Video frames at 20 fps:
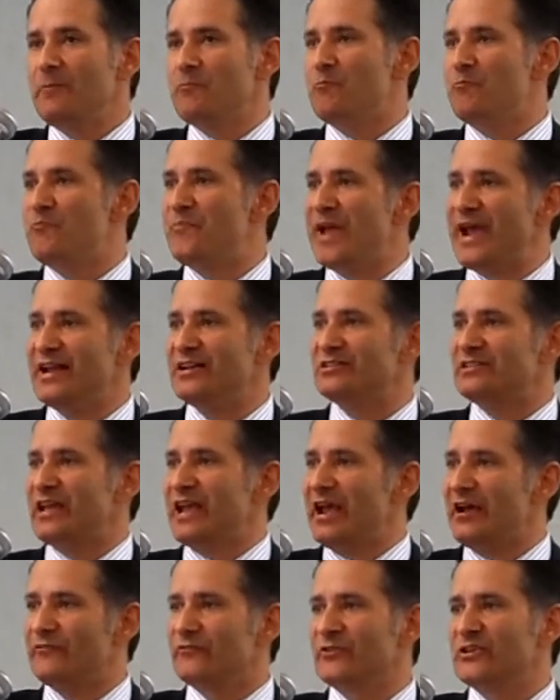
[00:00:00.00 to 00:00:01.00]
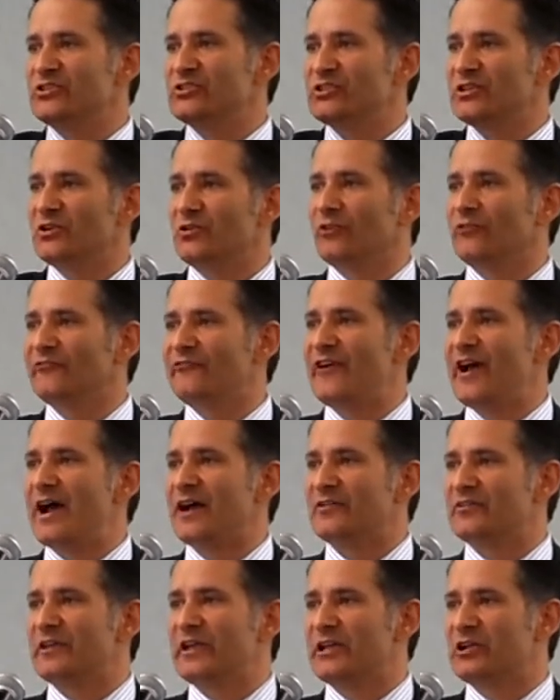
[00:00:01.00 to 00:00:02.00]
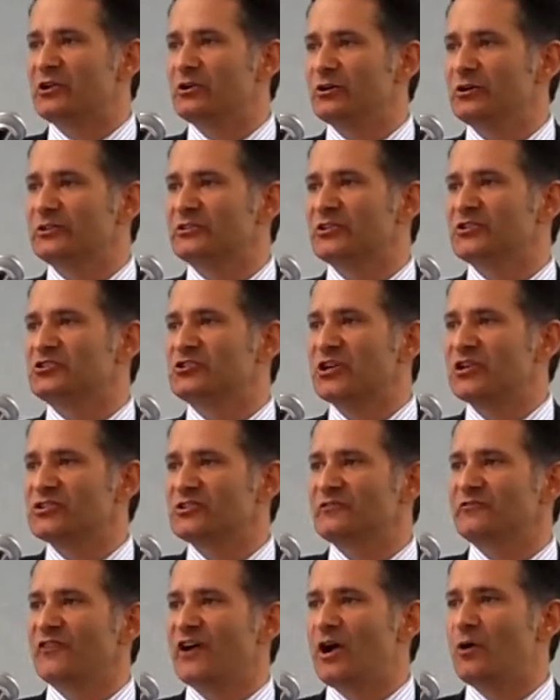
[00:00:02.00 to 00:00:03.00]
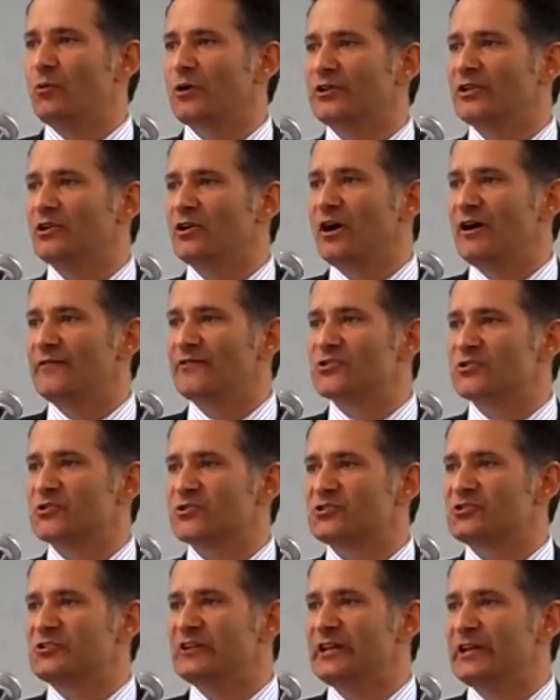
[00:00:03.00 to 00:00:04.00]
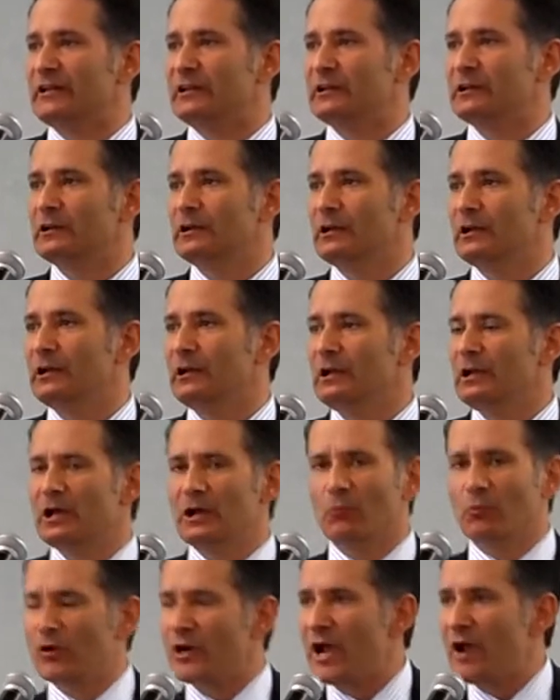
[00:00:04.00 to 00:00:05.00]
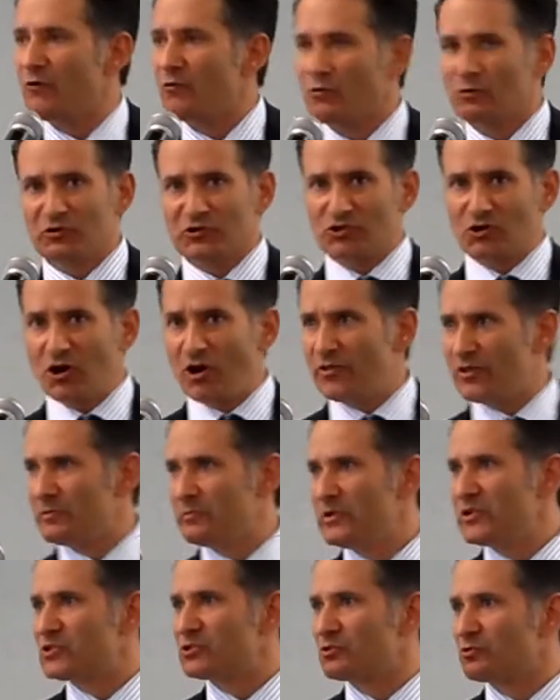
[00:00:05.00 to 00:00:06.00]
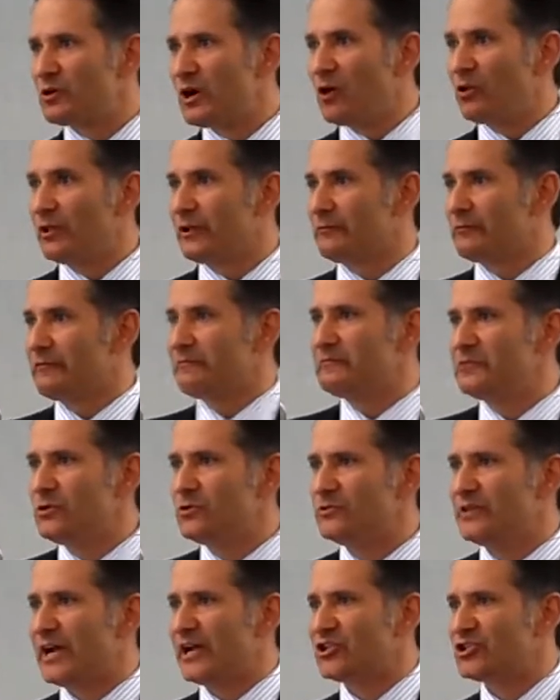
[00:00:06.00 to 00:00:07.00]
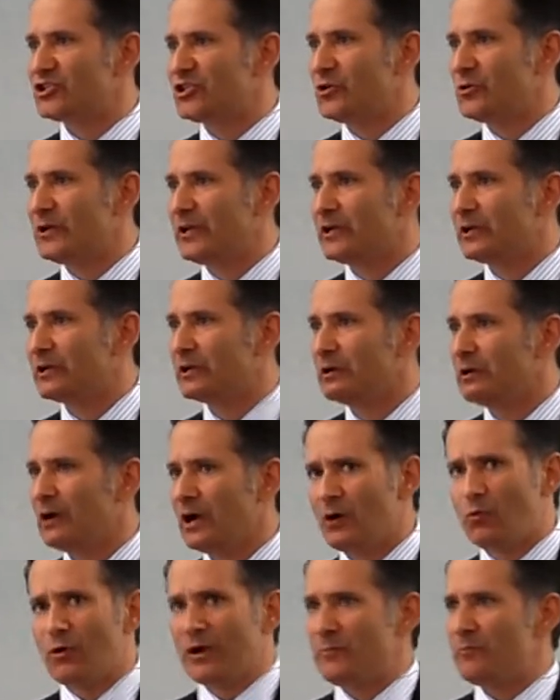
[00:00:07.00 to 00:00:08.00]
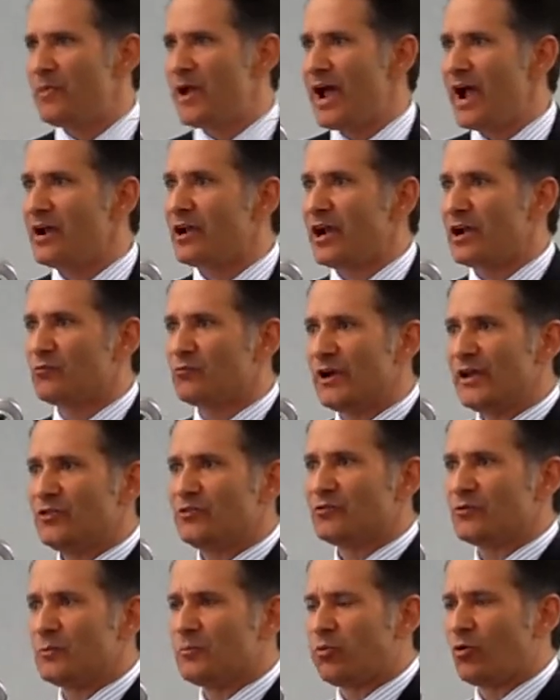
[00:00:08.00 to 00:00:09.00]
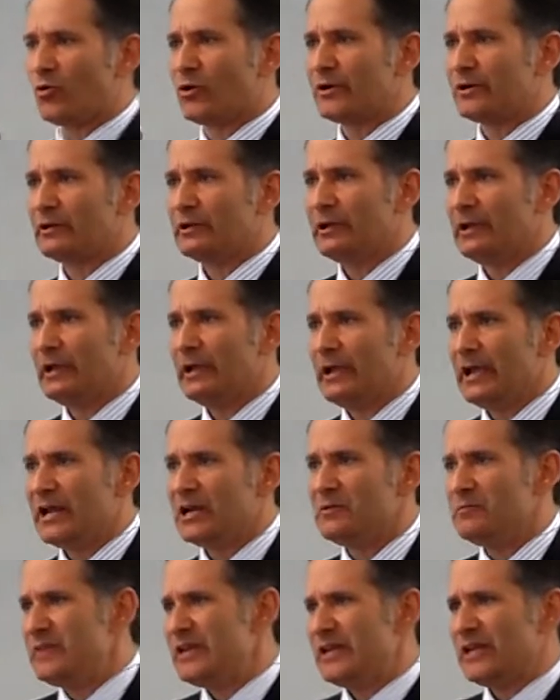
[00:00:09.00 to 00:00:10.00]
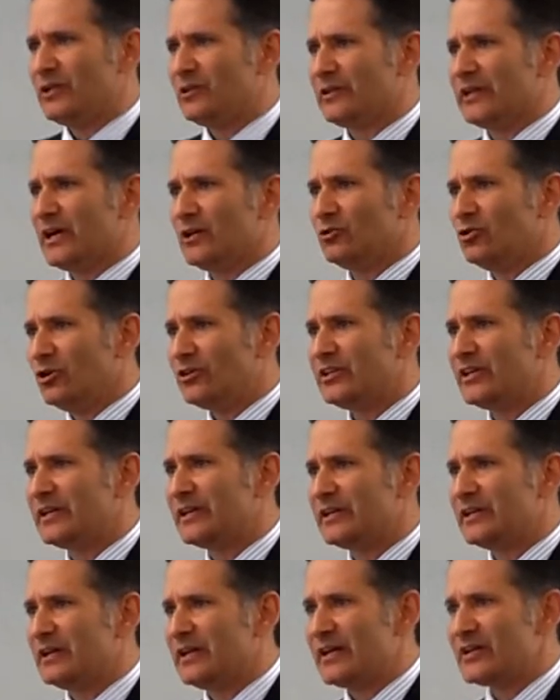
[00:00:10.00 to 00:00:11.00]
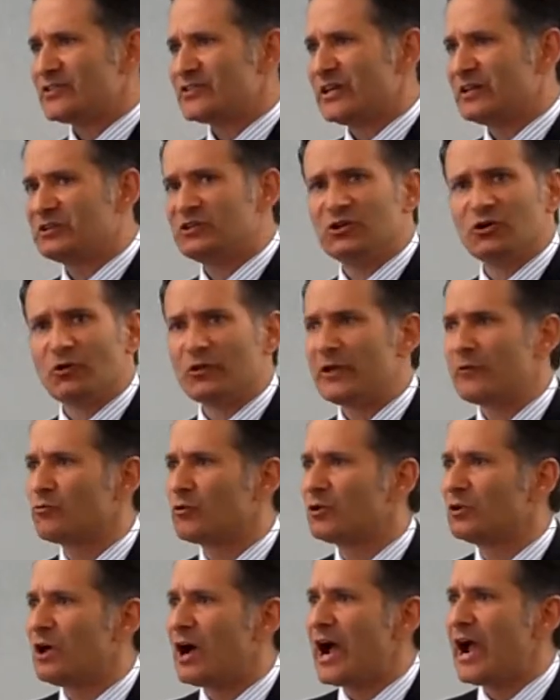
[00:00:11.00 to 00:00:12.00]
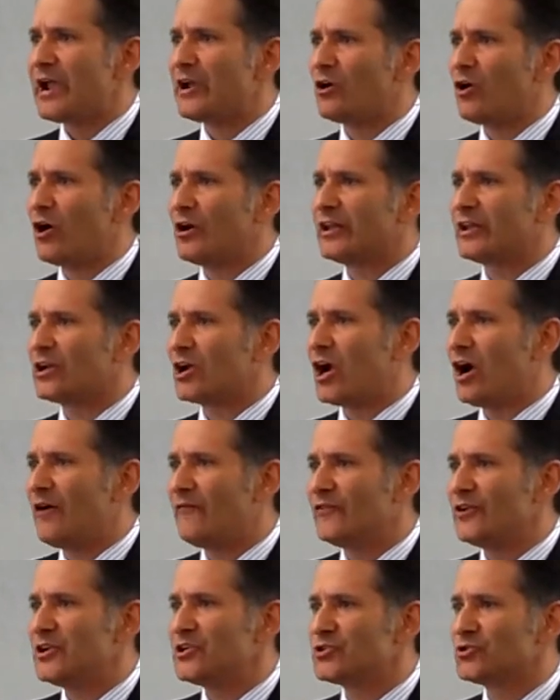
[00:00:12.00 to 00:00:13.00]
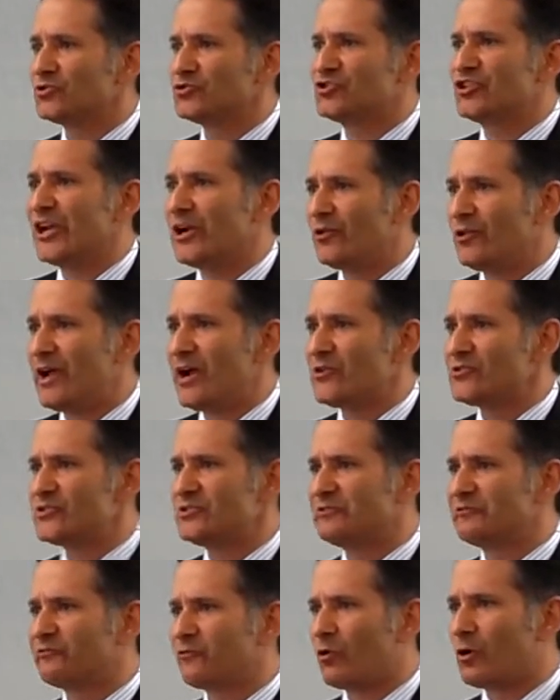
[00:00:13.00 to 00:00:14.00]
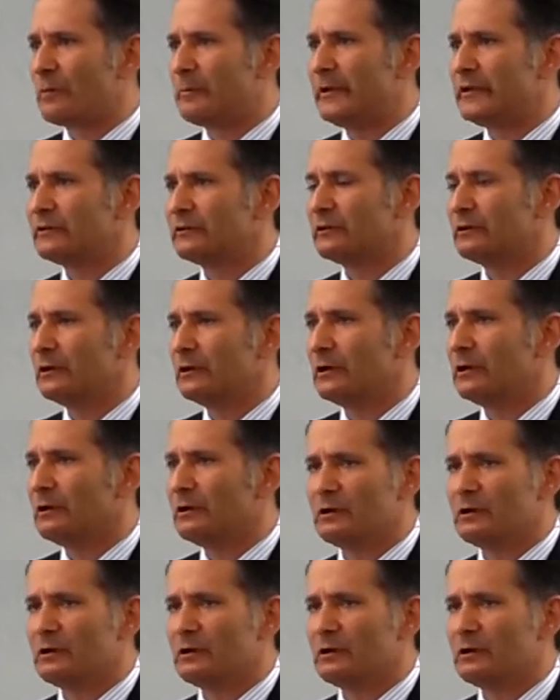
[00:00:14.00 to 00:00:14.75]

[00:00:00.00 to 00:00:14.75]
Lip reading: they bent every single fact they could to justify what the officers did. And when I saw that Ms. Krell had reviewed that shooting, I went back, I read the report, and immediately I looked at it and I said, you know, they rely on a confidential jailhouse informant